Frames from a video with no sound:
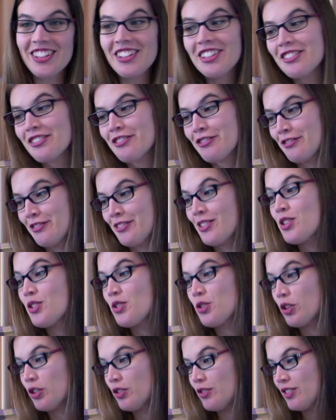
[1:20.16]
lot of
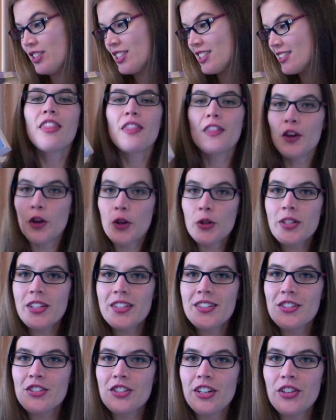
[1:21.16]
trophies. The
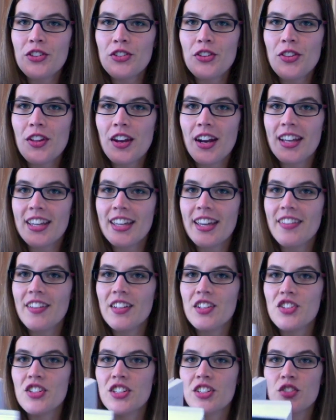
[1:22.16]
only suggestion that I get
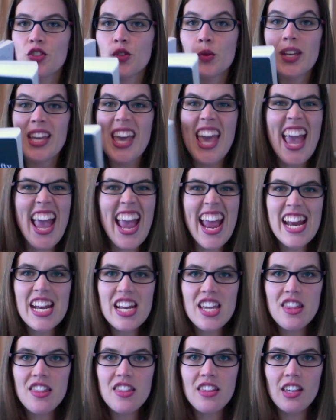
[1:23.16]
that she's doing
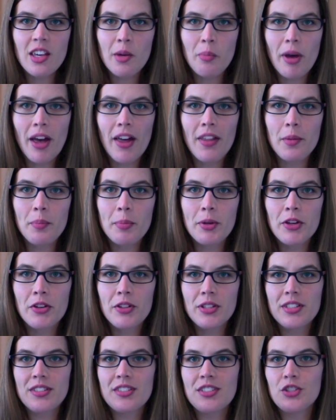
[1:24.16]
anything about the
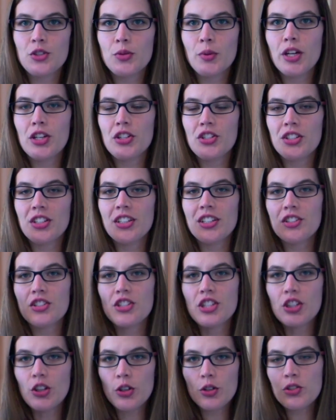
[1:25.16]
period situation is
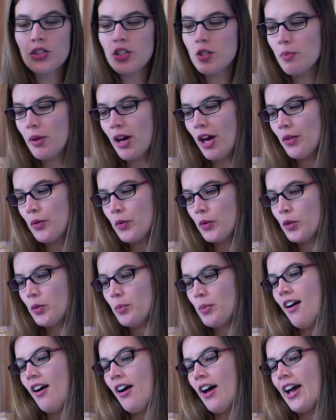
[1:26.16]
she goes to the
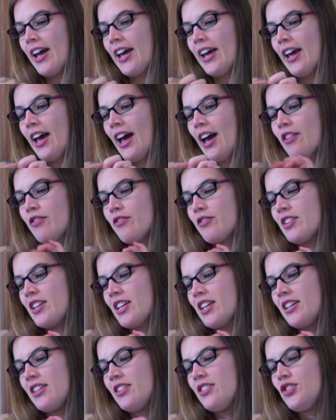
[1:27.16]
bathroom. I have
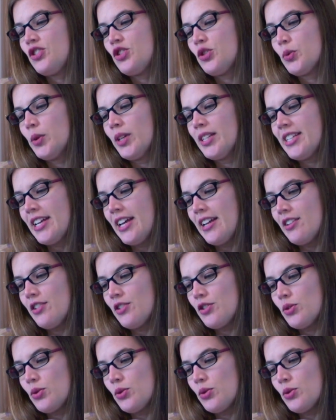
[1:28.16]
needs to attend